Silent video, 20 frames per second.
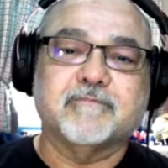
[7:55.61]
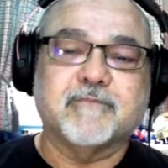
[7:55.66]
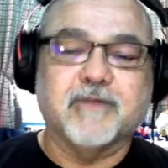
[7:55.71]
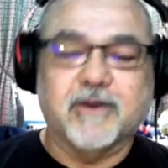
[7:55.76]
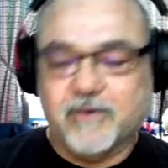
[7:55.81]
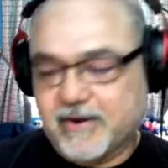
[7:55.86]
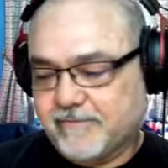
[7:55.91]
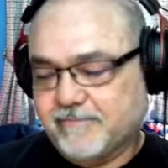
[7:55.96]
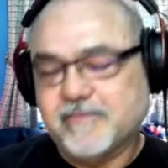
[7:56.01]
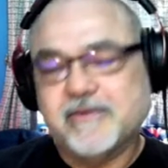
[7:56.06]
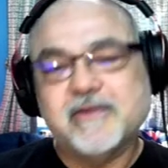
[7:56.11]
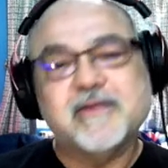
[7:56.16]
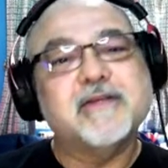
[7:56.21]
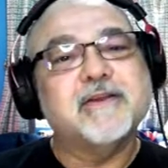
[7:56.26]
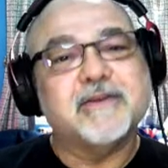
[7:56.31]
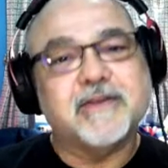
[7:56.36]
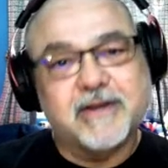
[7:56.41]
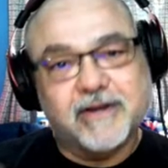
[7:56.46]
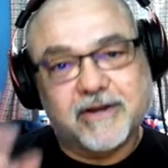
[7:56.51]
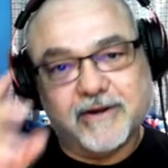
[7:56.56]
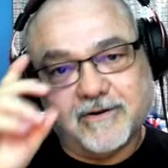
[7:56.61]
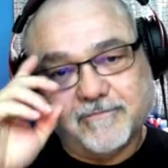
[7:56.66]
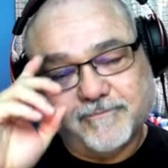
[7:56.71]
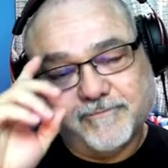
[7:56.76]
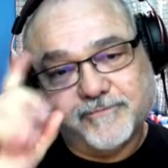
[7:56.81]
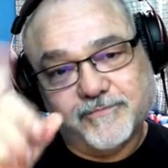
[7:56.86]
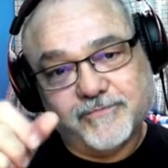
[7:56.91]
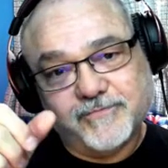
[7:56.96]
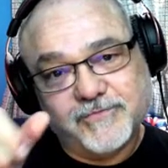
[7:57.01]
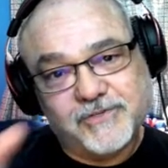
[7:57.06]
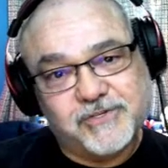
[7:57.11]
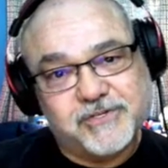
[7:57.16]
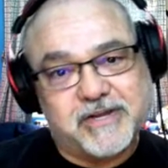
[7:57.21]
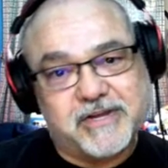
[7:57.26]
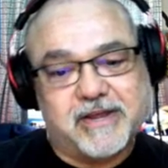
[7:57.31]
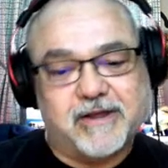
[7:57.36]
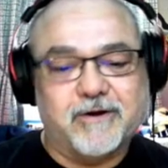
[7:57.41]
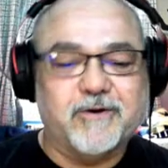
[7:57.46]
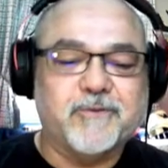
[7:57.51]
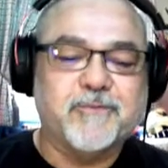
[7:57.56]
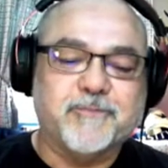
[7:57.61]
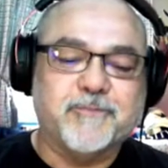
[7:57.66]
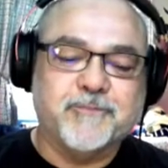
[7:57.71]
All right. Take care. Ciao.